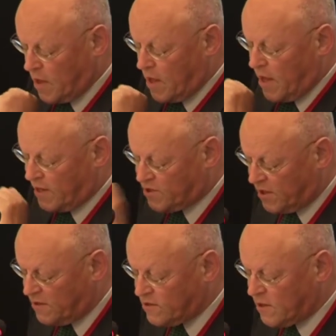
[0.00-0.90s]
As
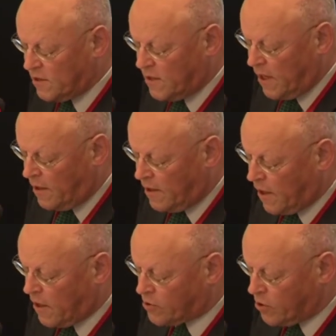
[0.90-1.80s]
cities in India
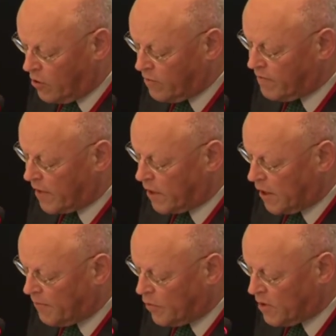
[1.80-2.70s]
are growing very
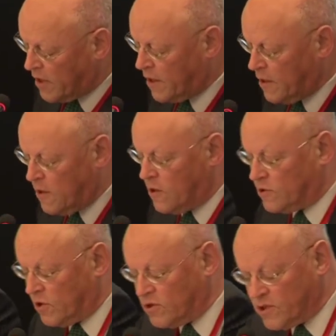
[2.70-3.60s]
rapidly,
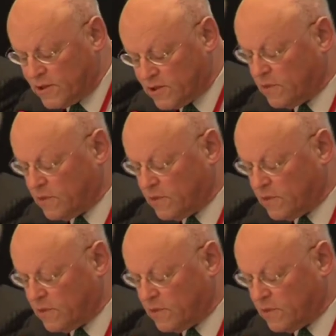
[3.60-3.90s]
such systems